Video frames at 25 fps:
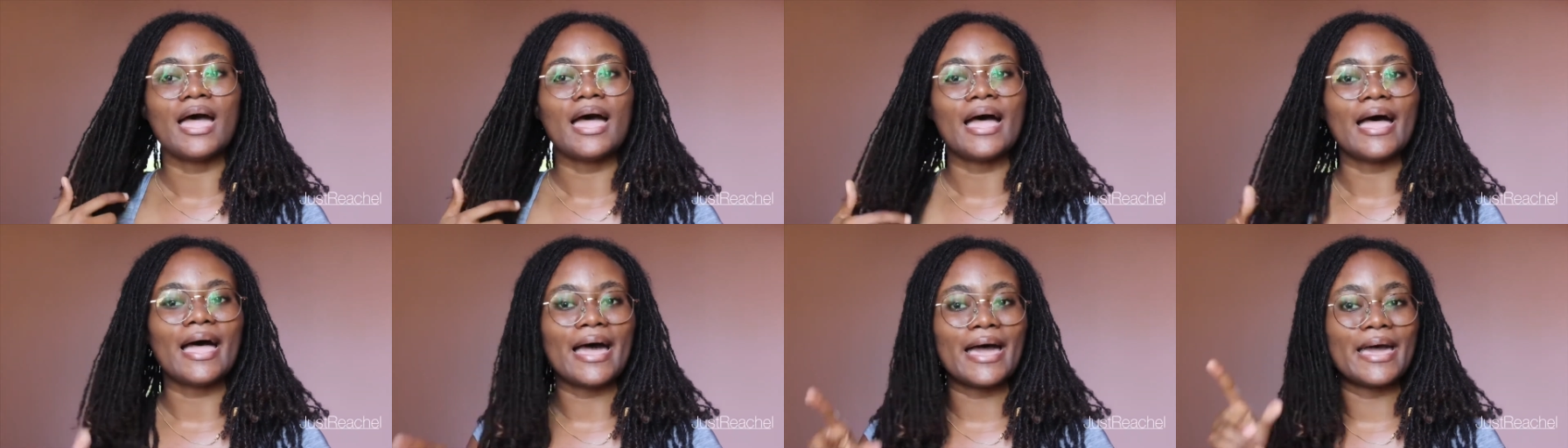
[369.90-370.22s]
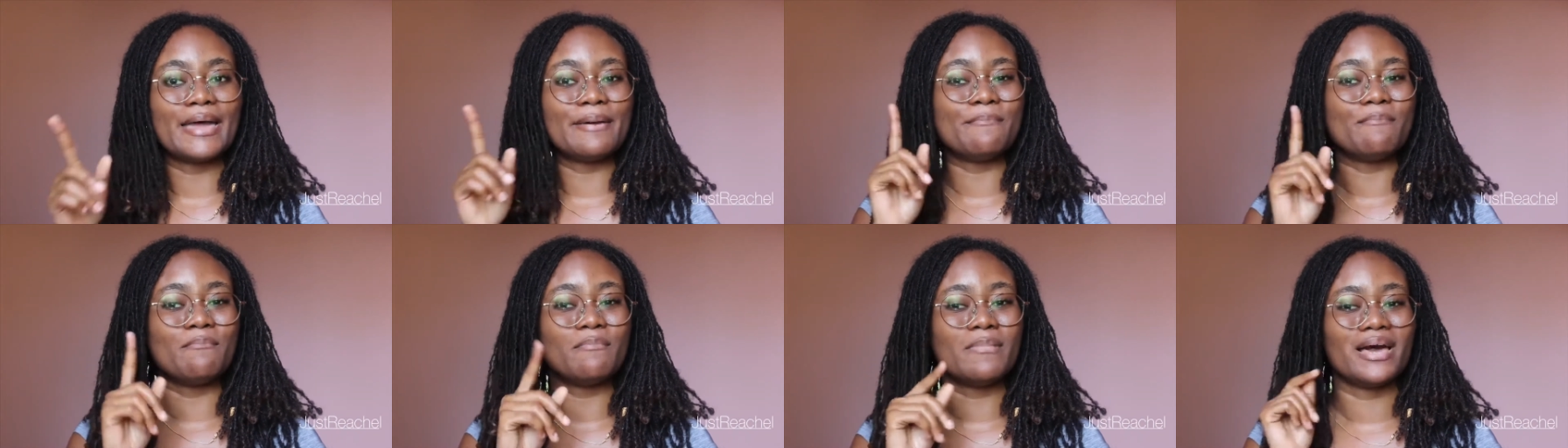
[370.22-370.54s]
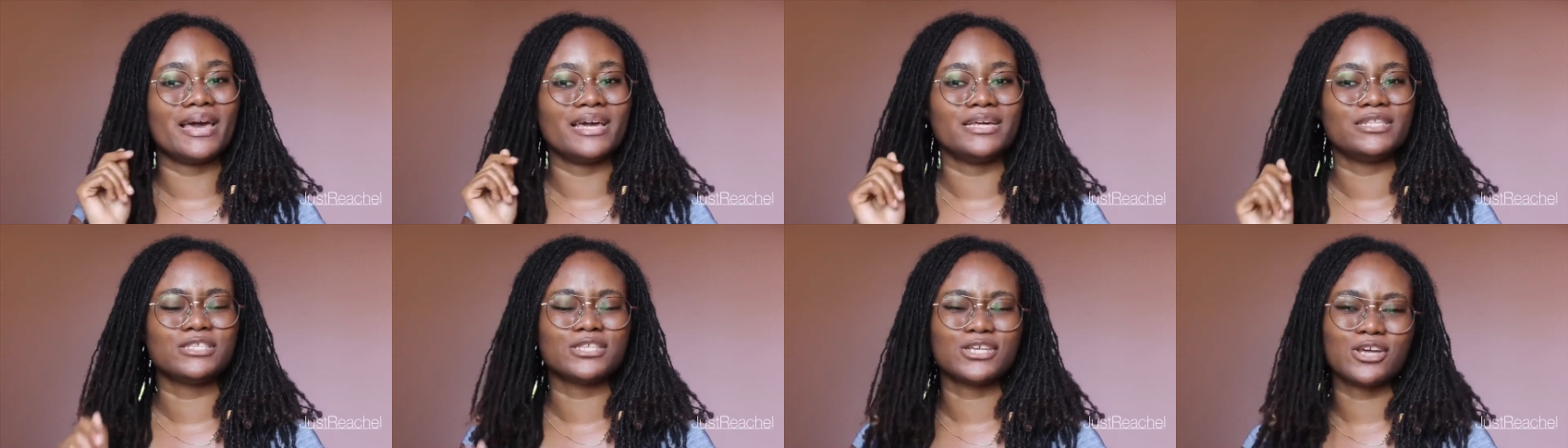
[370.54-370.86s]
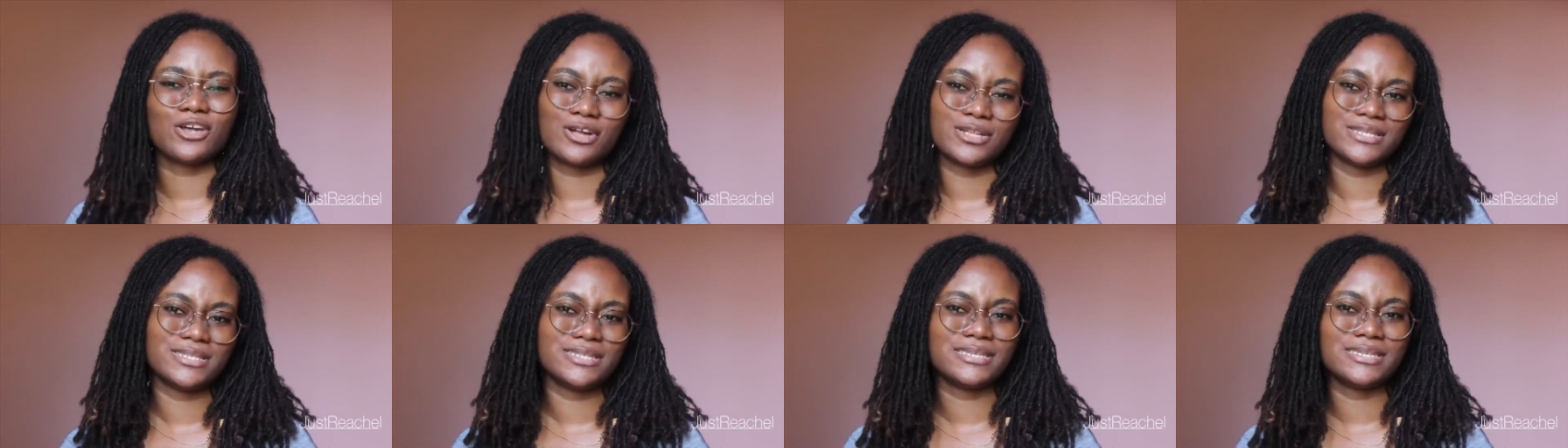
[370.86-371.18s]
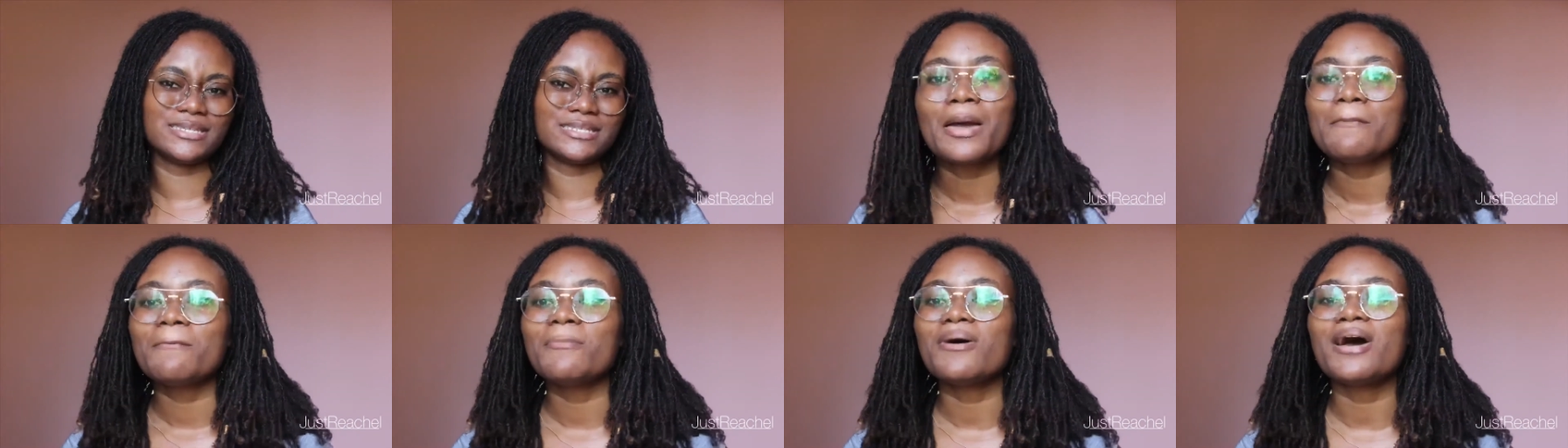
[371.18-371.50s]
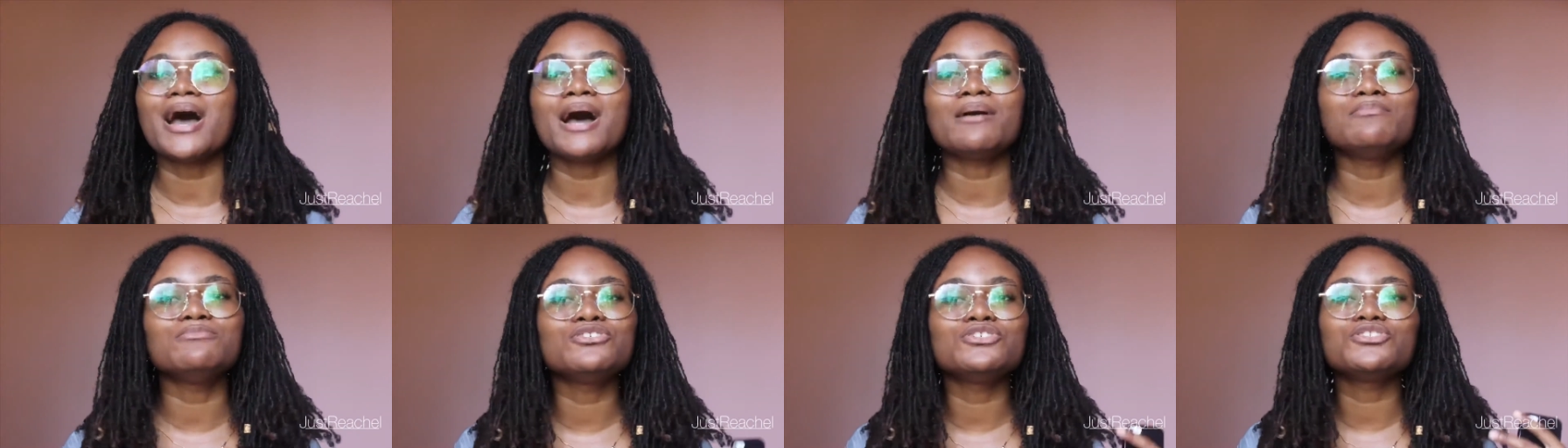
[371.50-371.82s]
I might cut it. But
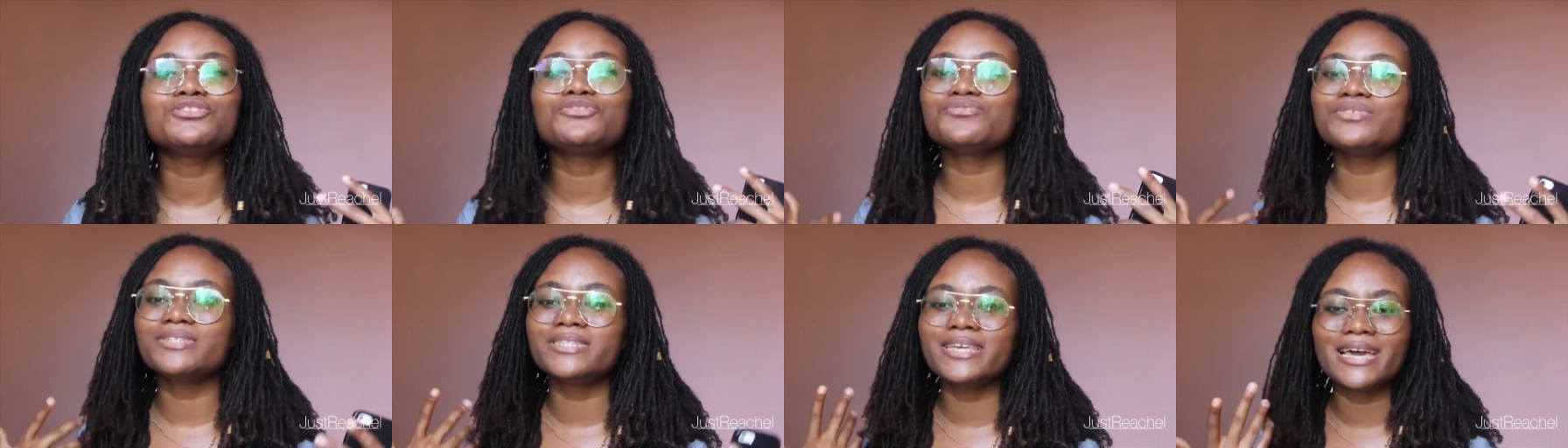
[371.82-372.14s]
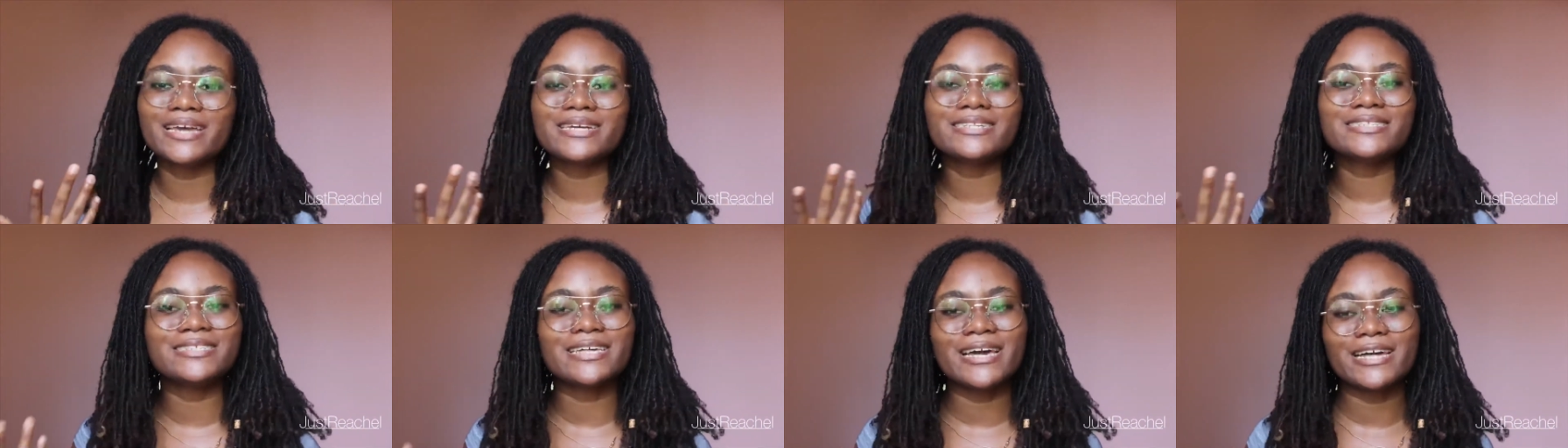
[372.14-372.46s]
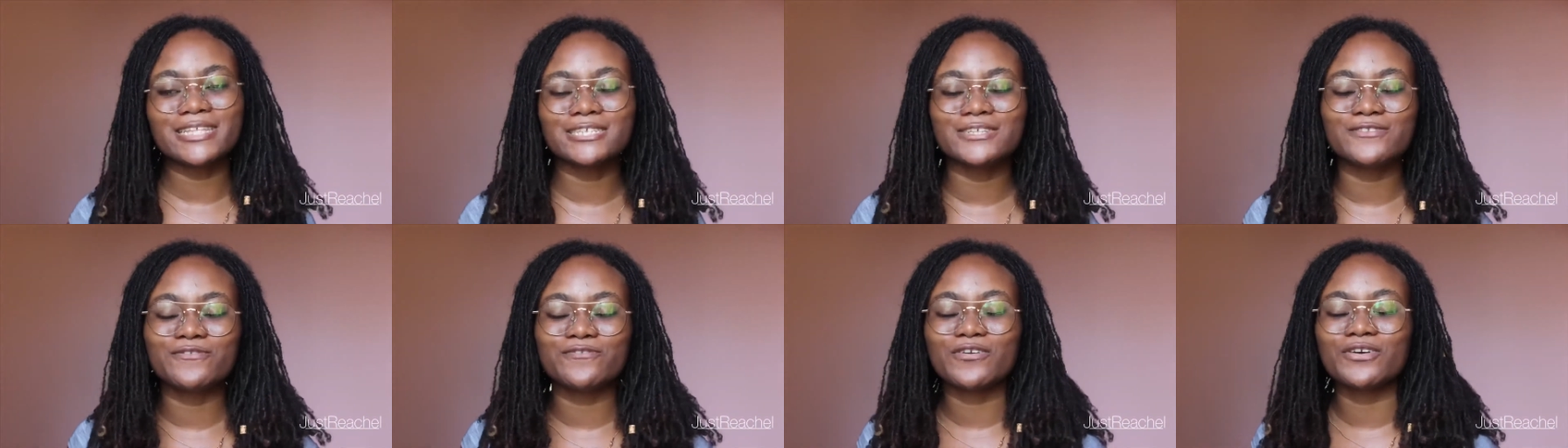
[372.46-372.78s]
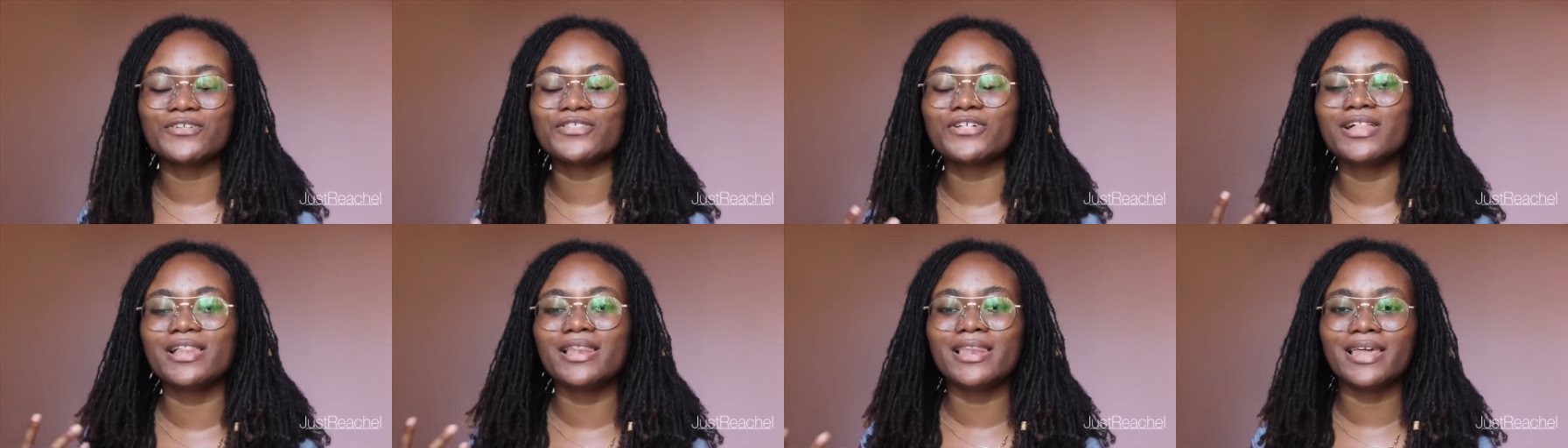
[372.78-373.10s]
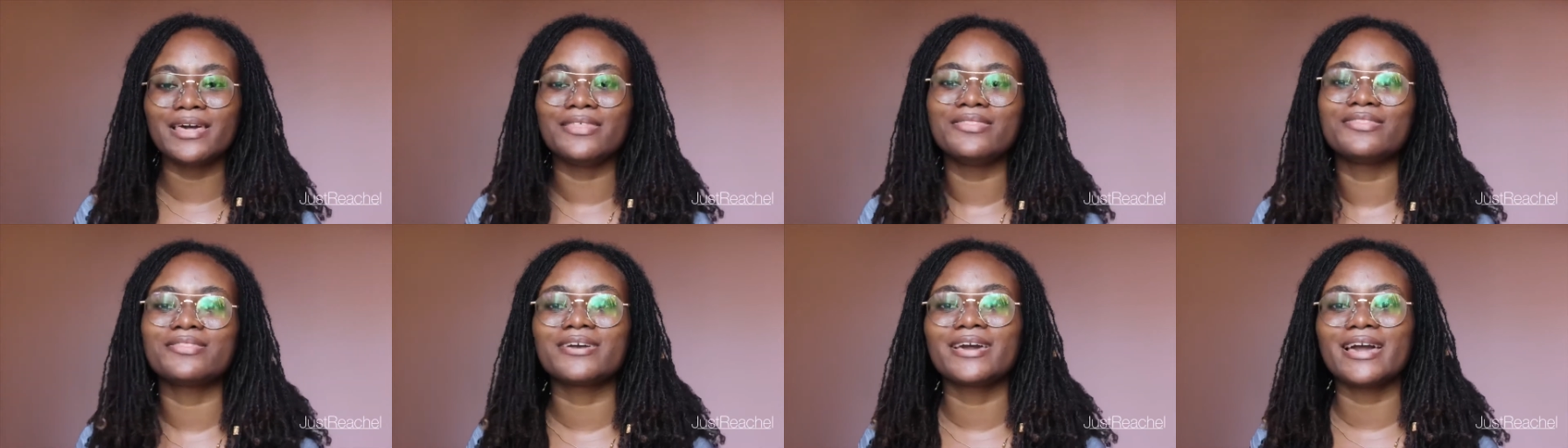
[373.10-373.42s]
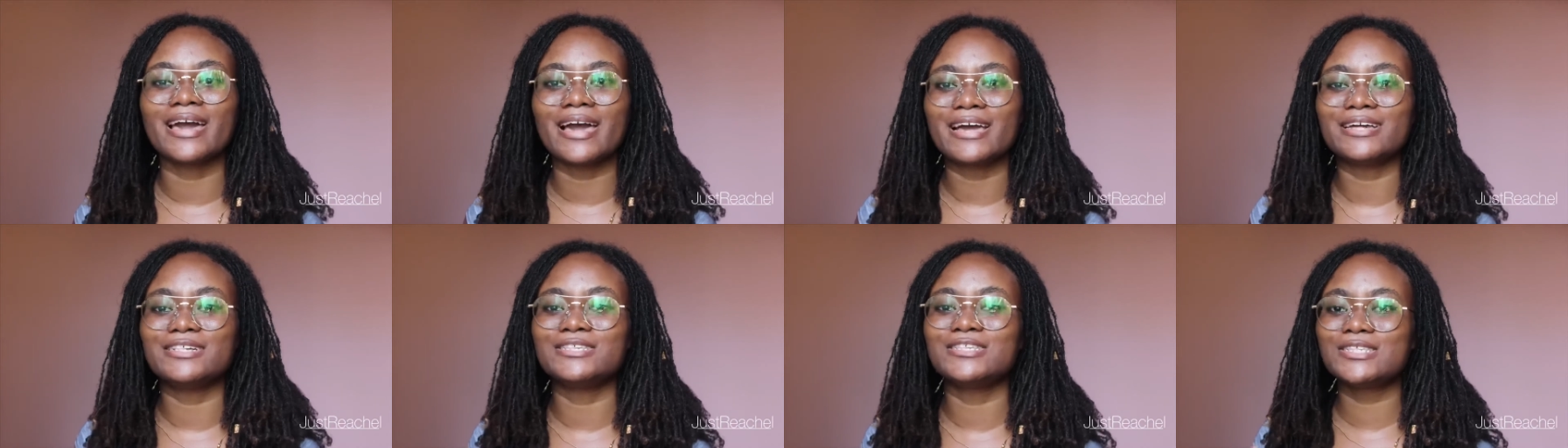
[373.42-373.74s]
I'm just really excited for the length,
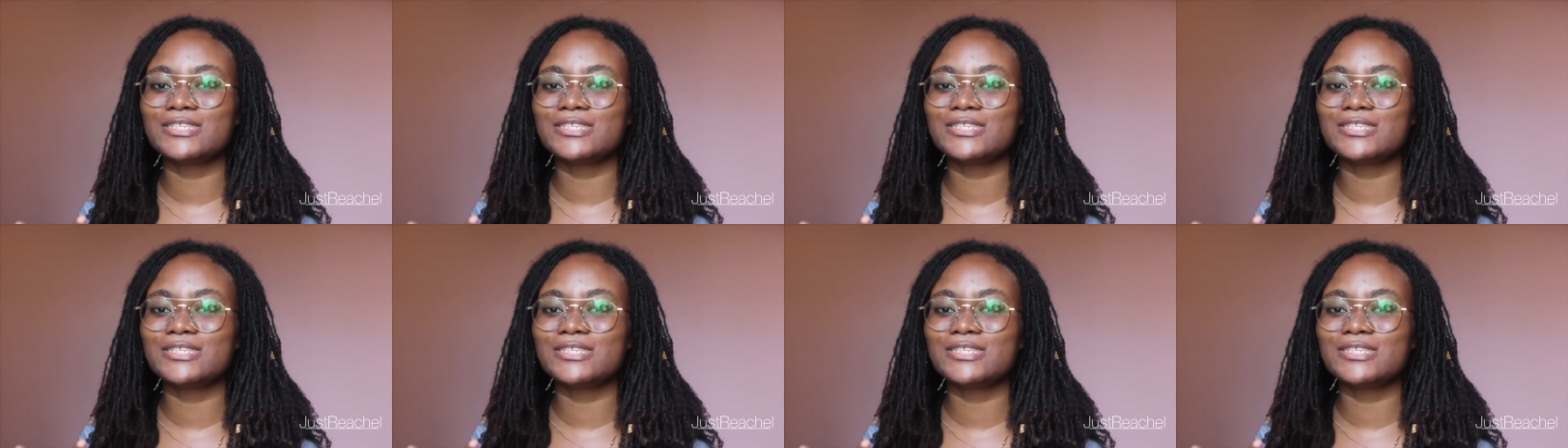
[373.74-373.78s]
guys.